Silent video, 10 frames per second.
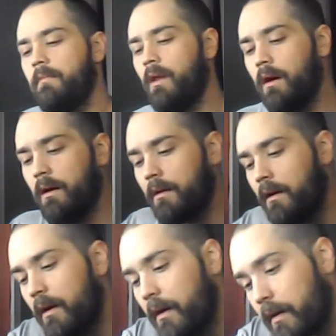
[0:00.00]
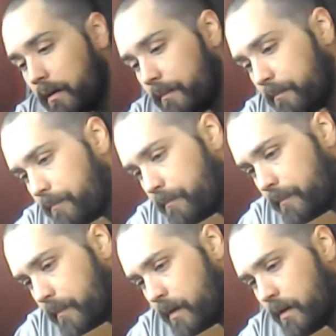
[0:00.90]
Alright.
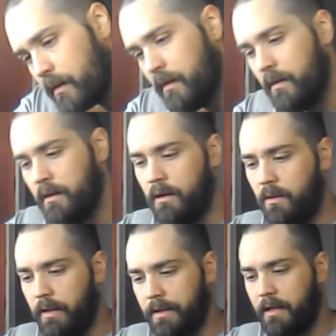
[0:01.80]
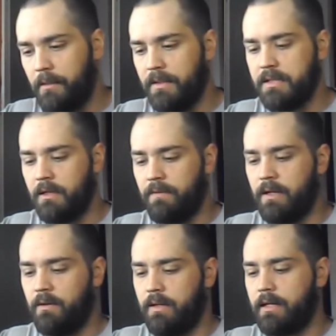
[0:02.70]
Don't want to cut myself, and
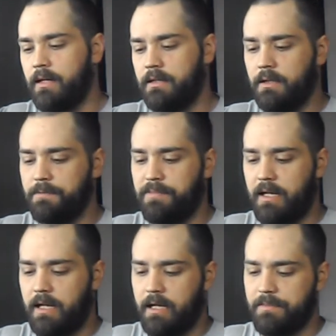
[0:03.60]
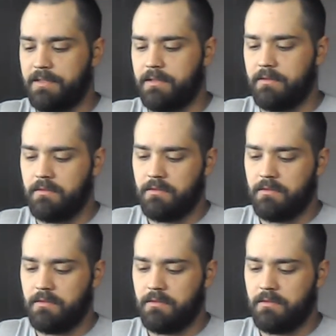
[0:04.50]
I don't want to cut these pops.